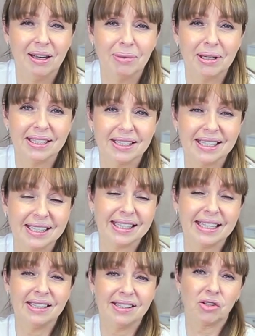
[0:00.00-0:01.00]
because their
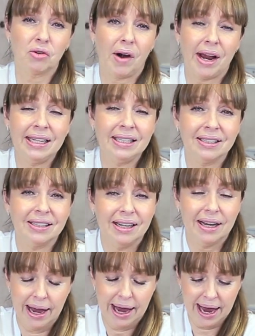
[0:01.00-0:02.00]
skin is great
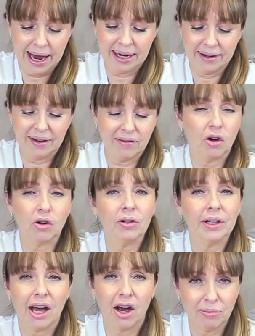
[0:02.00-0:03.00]
and they've got all
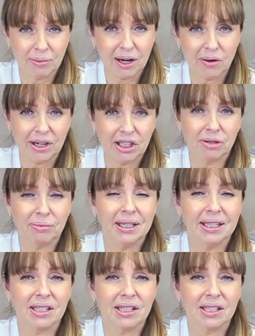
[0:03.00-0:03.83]
their home care regimen.